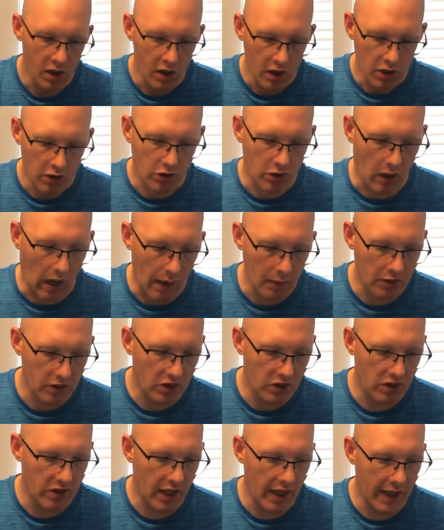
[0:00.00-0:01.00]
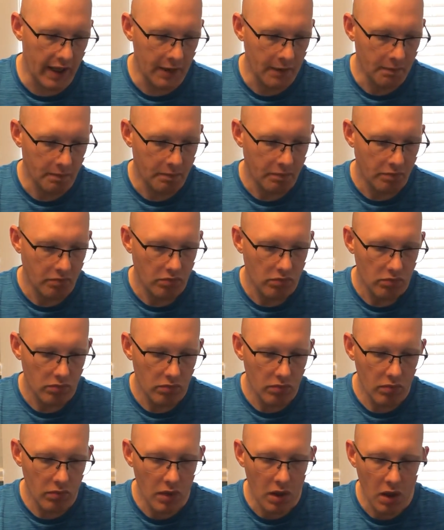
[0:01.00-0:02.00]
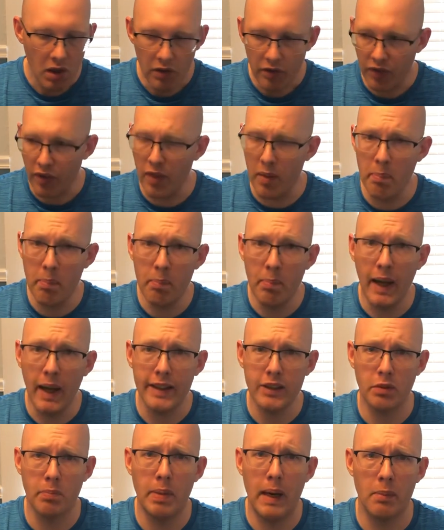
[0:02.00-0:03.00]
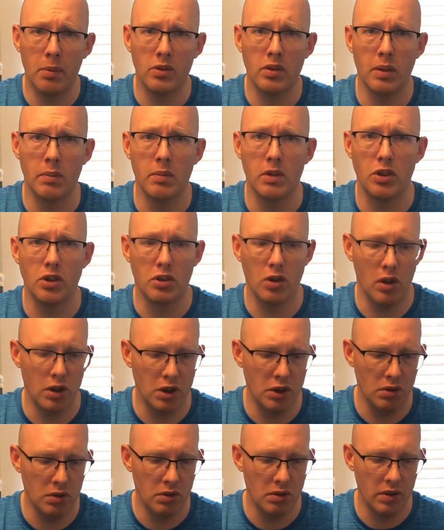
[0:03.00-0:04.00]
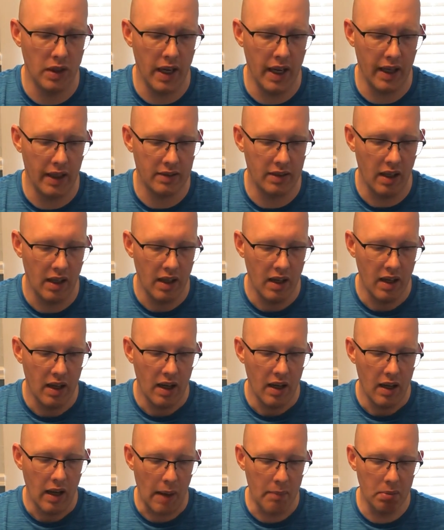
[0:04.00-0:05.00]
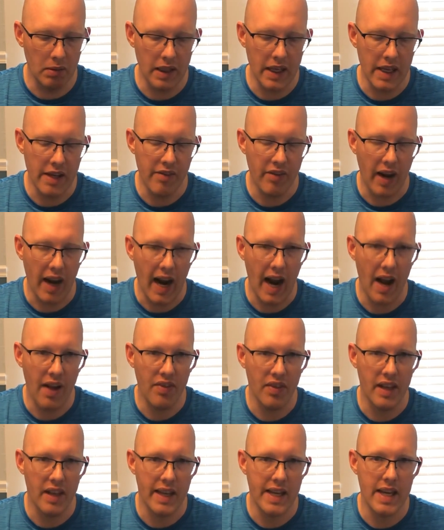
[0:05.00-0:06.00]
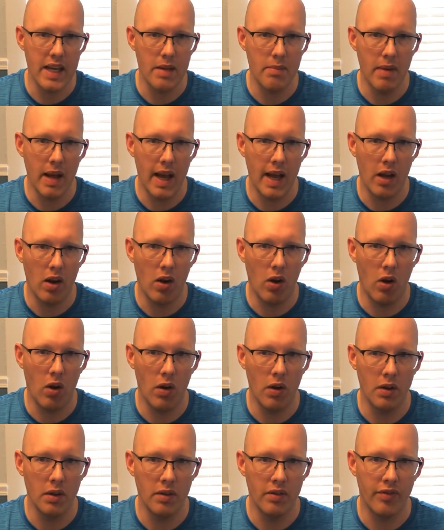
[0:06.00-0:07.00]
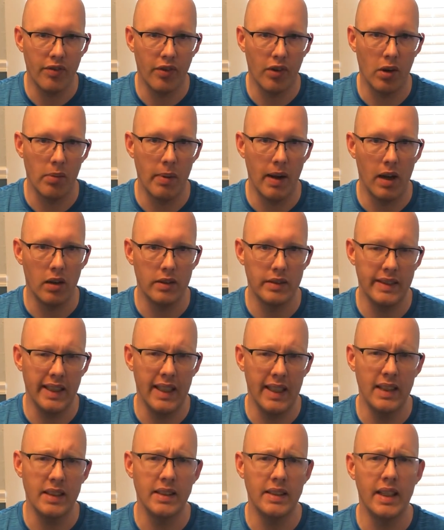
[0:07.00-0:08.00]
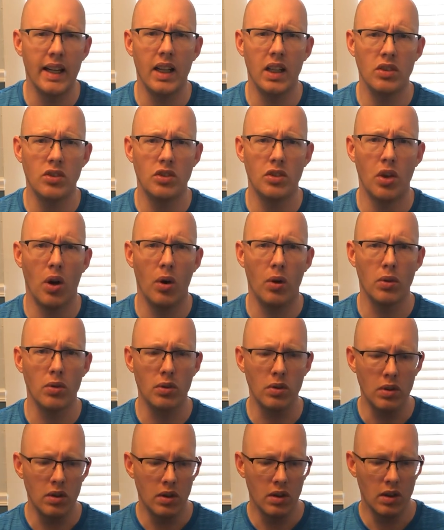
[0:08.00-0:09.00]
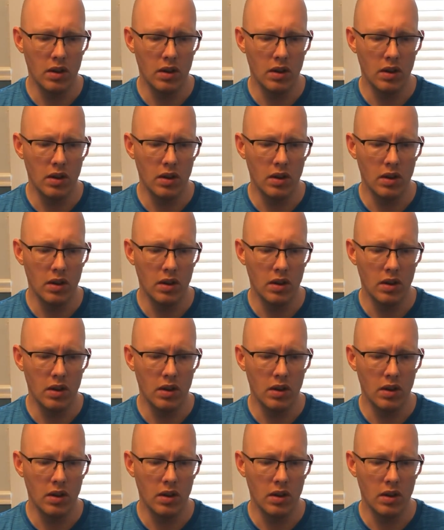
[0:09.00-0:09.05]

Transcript: So I would say, for the batch of peppers I'm going to show you next, I believe I had the heat mat on for about 10 days total,